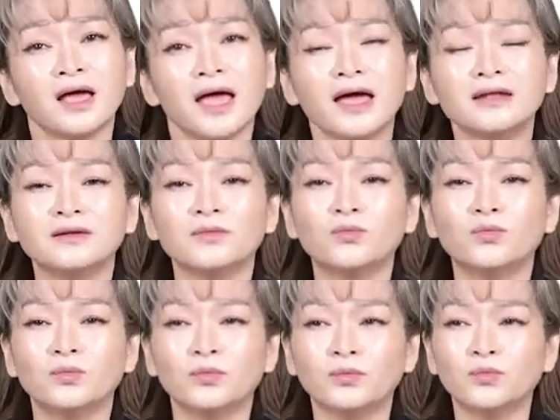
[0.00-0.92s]

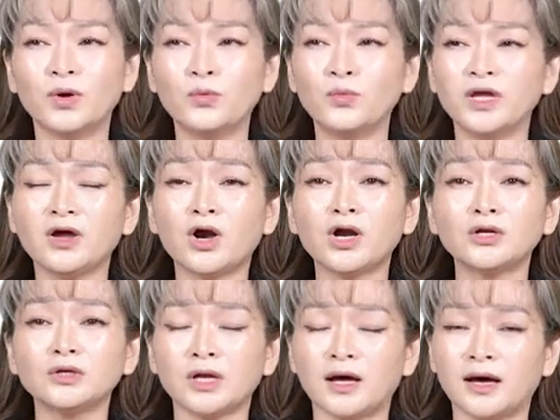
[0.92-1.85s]
And when we
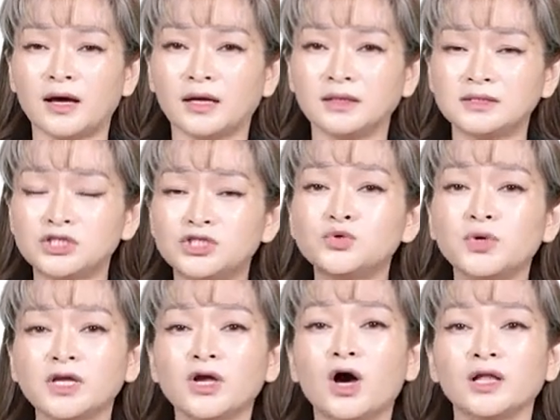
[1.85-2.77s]
are
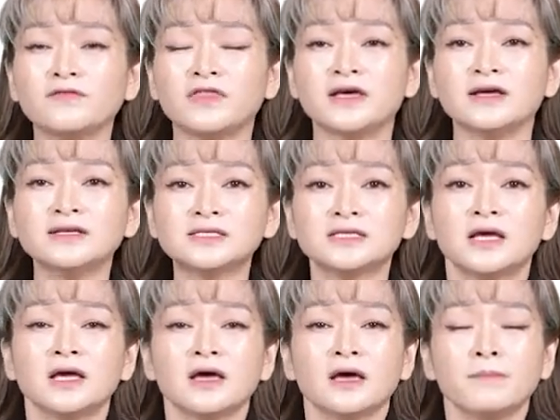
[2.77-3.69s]
doing all of this,
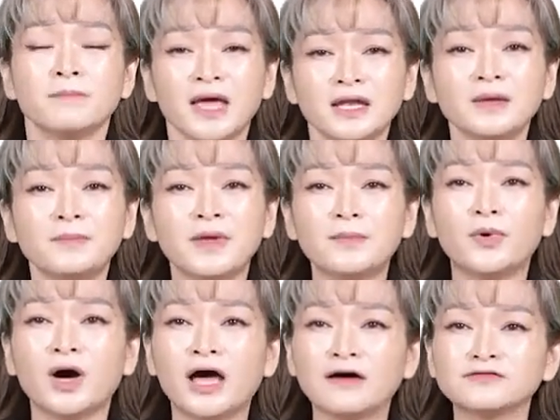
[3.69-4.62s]
many
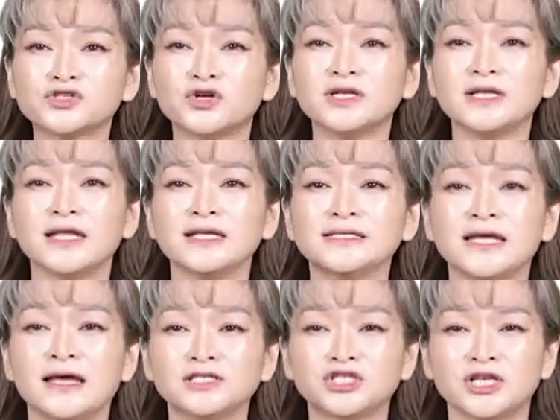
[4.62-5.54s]
people have certain
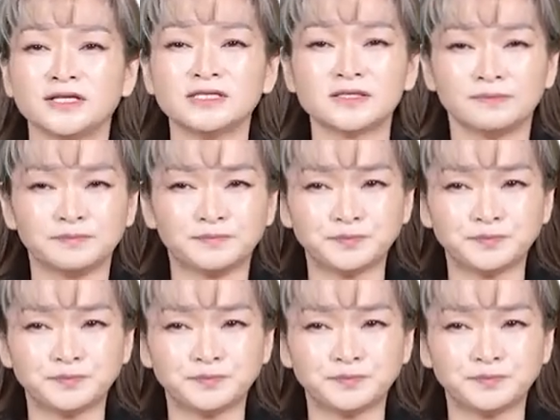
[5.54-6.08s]
intentions.